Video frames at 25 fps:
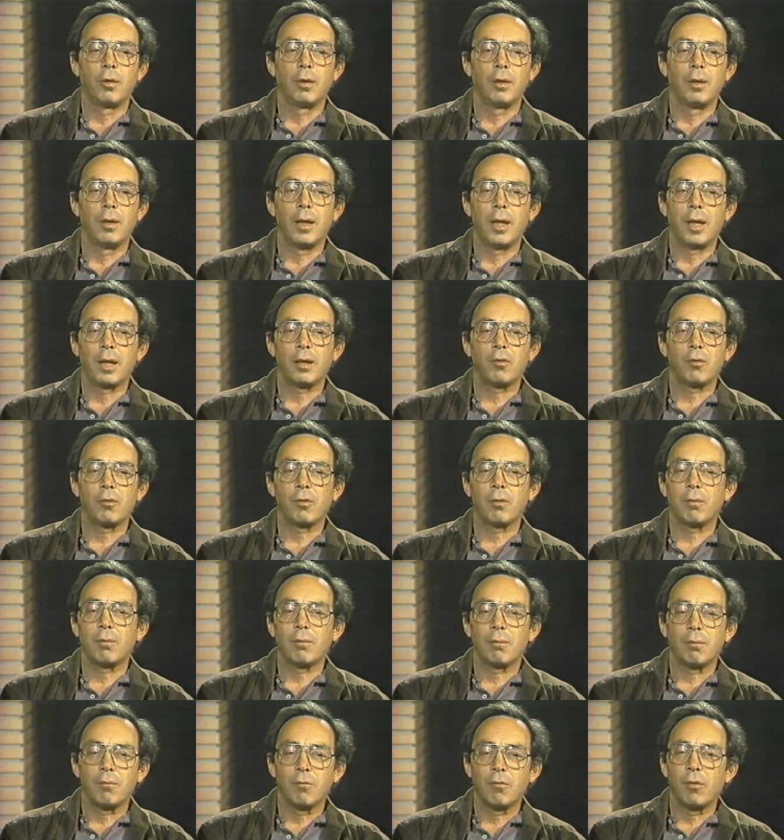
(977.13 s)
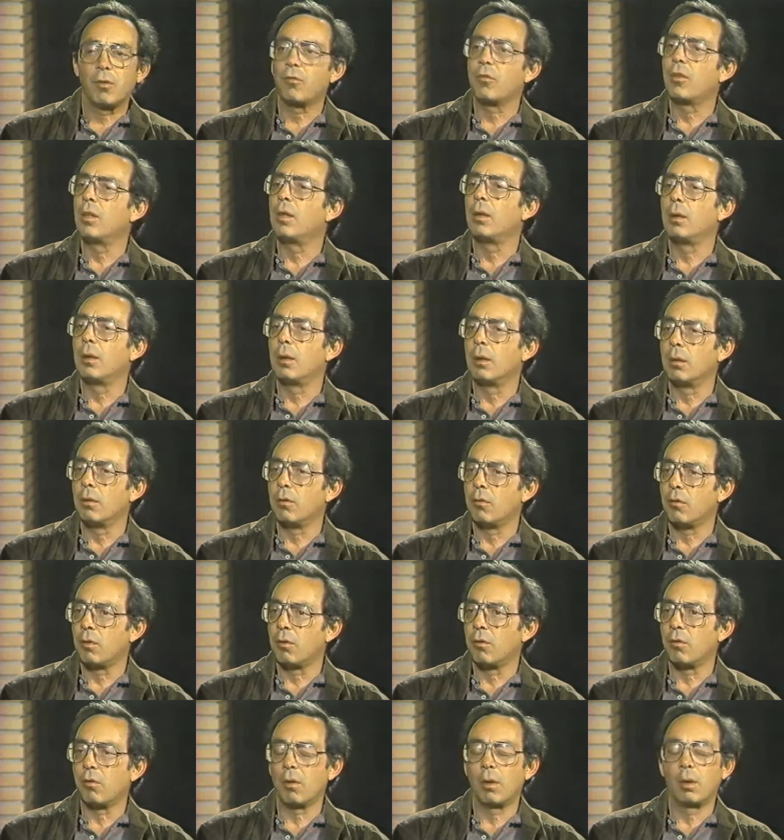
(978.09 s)
the next 15
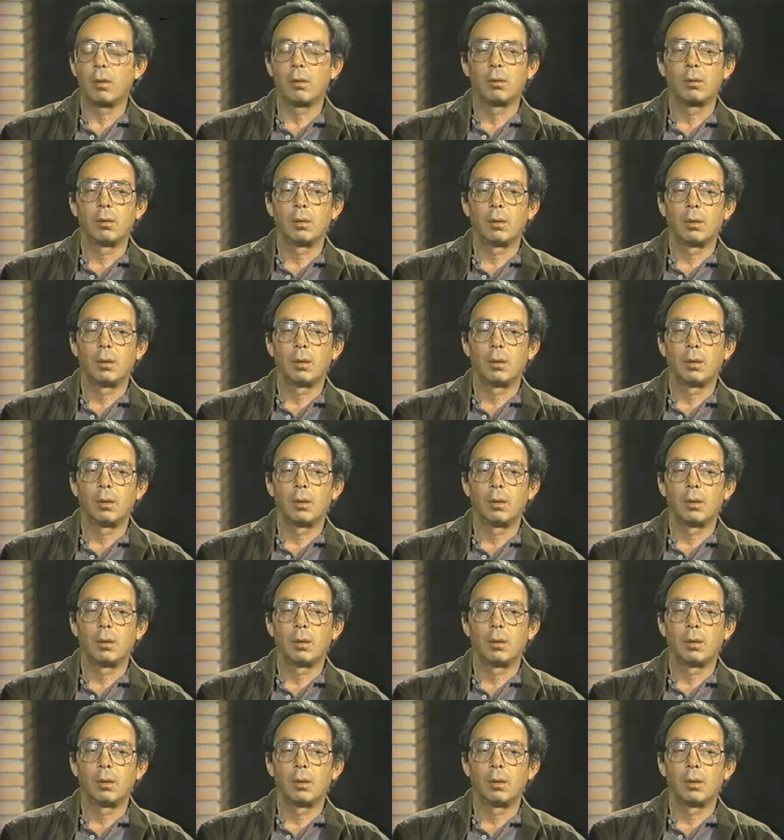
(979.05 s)
years or so.